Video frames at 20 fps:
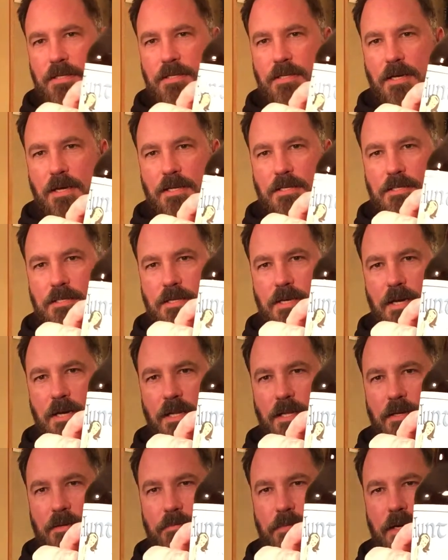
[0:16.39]
It's Aunt
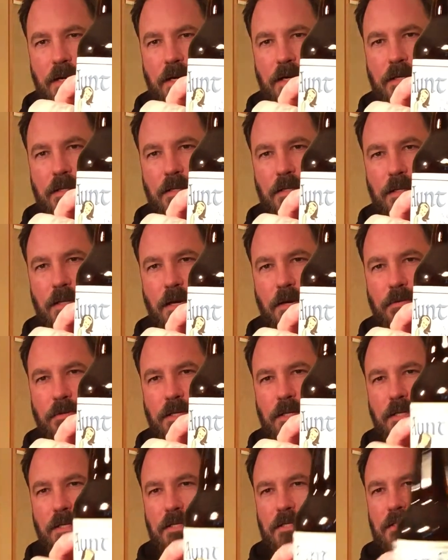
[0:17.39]
Sally by
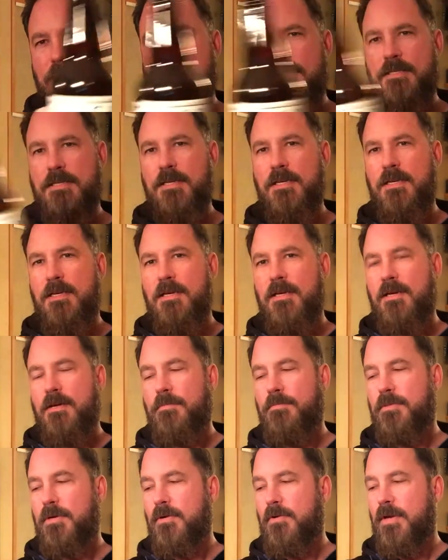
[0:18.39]
Lagunitas
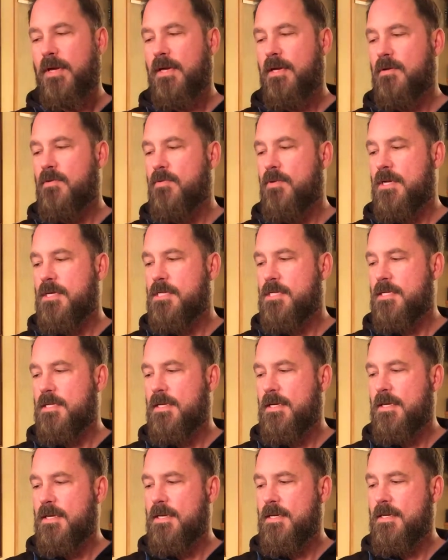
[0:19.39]
Brewing, which
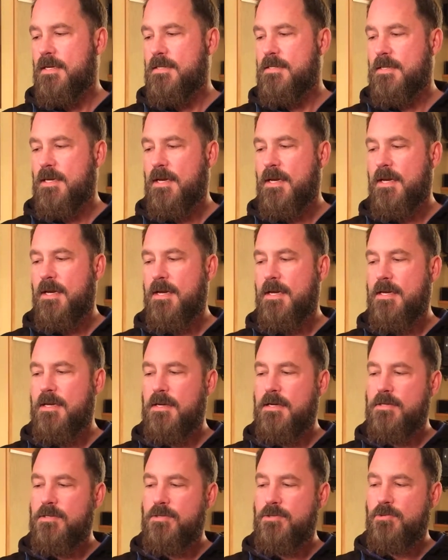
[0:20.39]
is
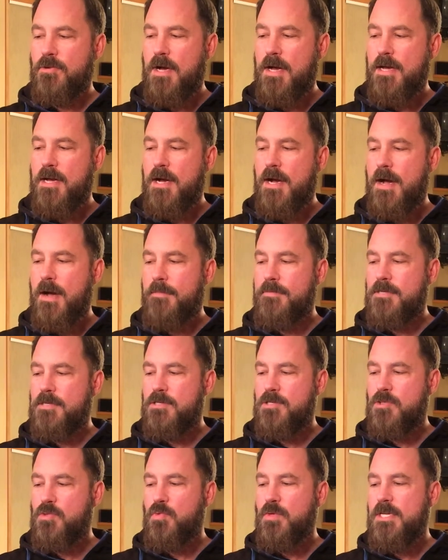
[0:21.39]
a dry hopped,
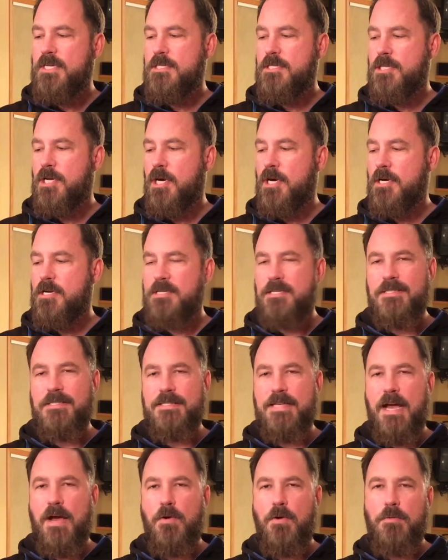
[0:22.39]
sweet tart
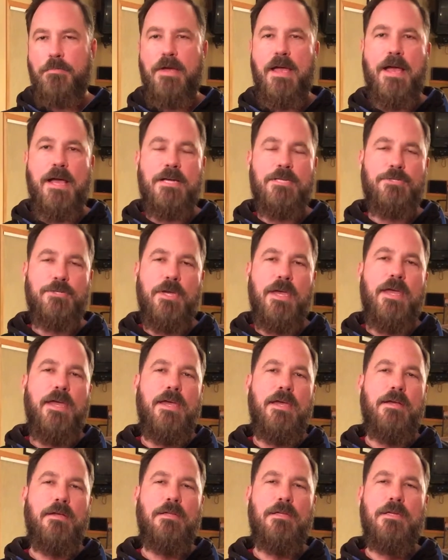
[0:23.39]
sour mash
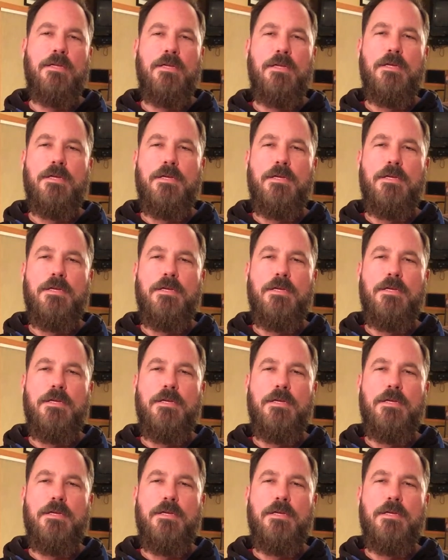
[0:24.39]
ale.